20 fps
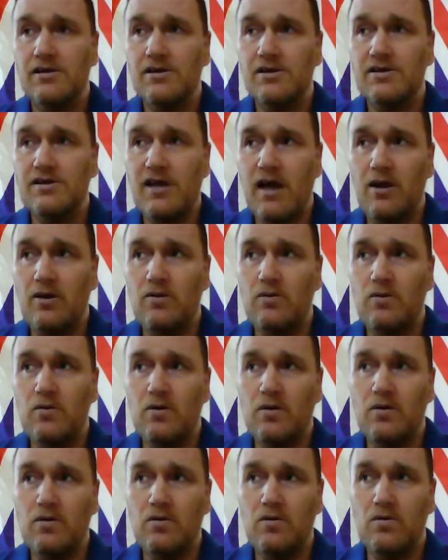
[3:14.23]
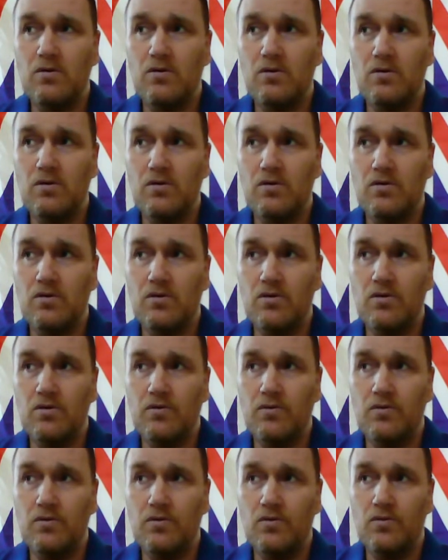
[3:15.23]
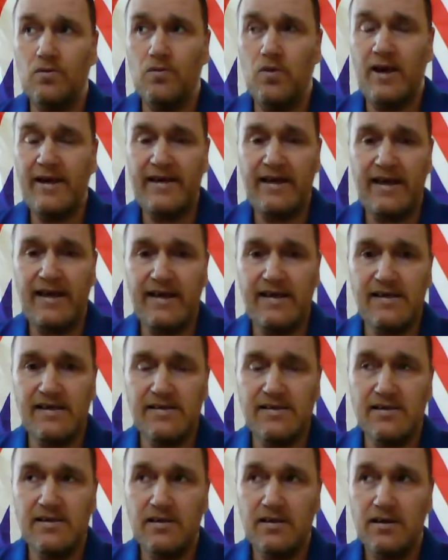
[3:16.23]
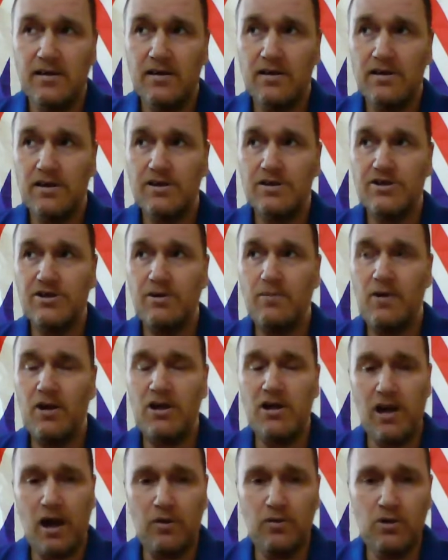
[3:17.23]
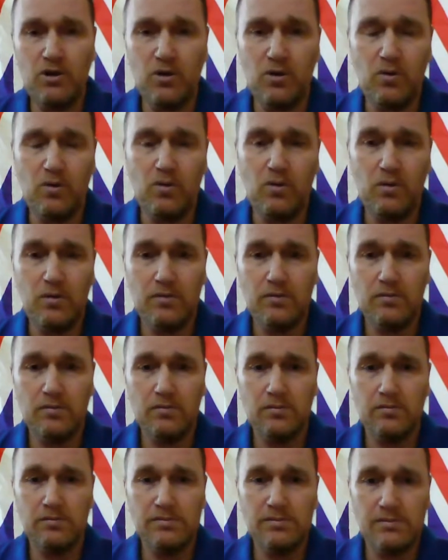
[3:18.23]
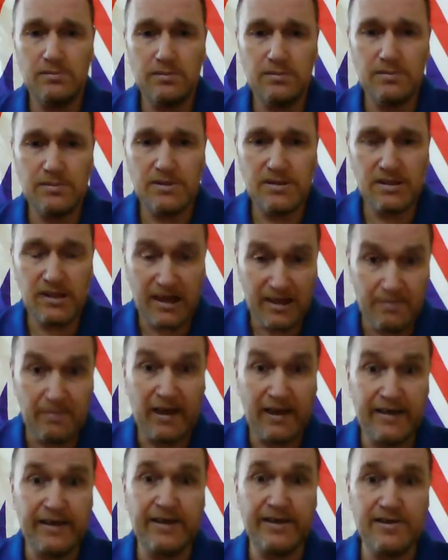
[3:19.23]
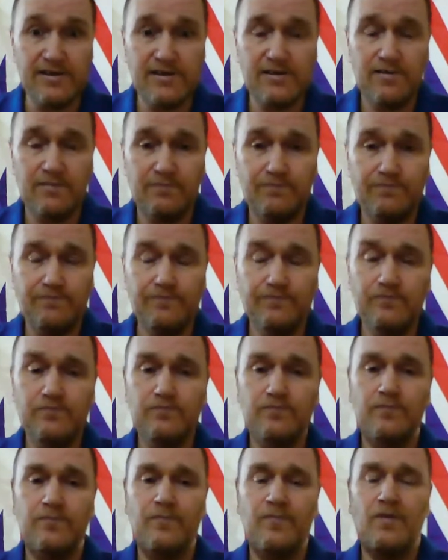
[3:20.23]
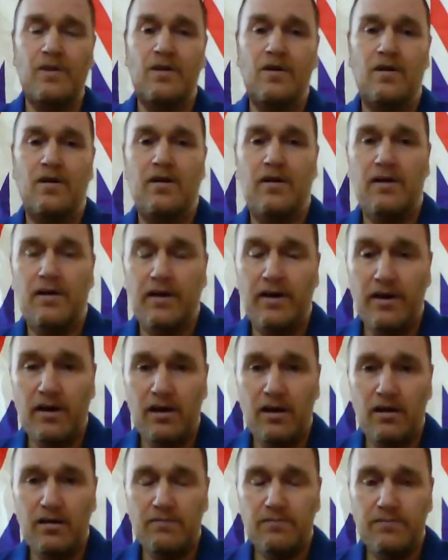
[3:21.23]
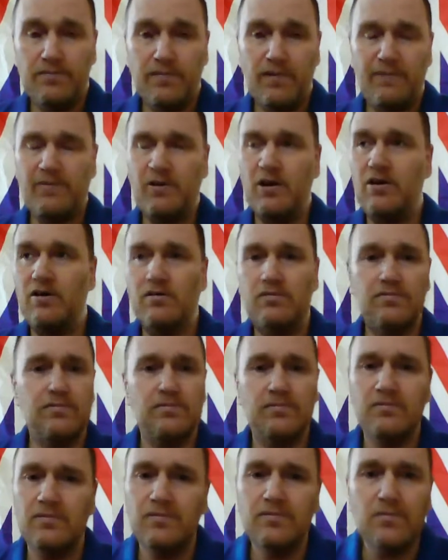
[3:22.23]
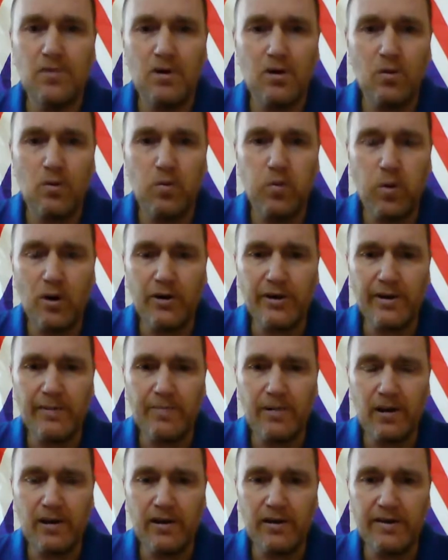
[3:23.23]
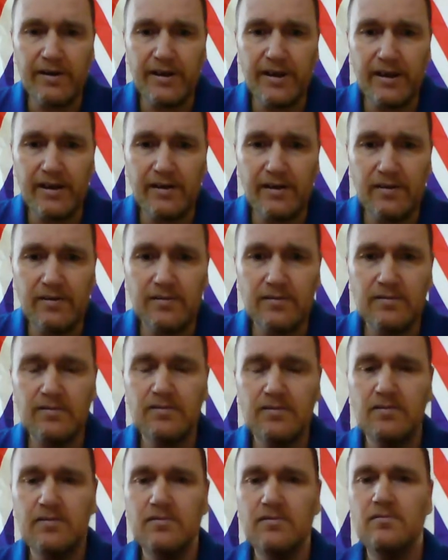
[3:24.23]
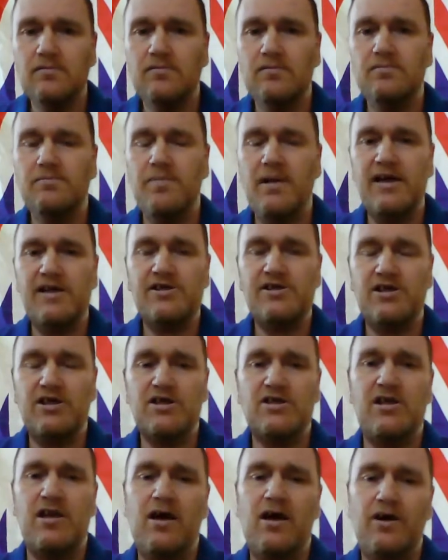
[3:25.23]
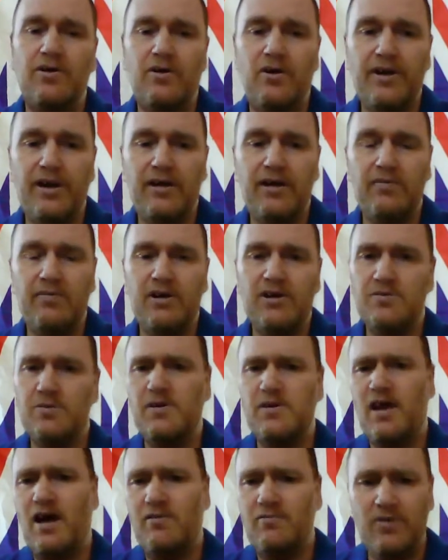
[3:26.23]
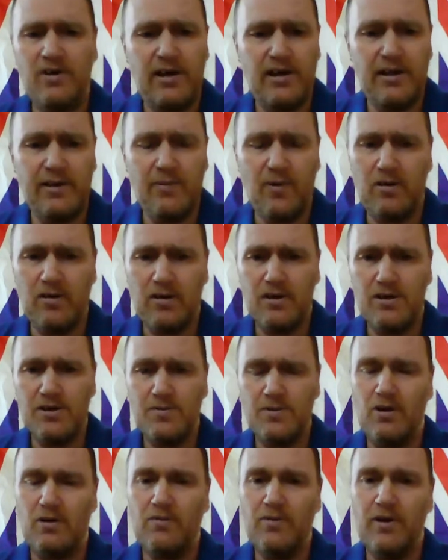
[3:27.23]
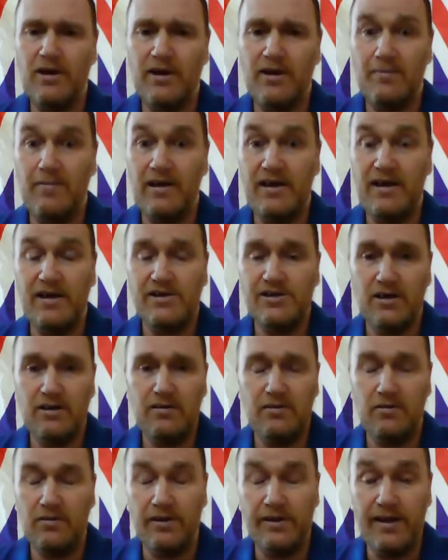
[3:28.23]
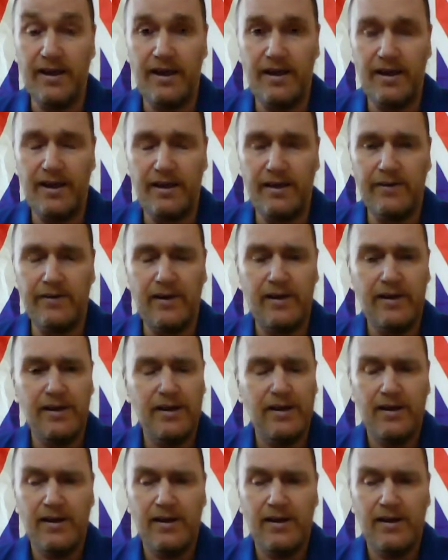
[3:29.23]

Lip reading: So we need some local team leaders. If you want to put the militia slant on it, which we don't really want because we're not really a militia, not yet anyway.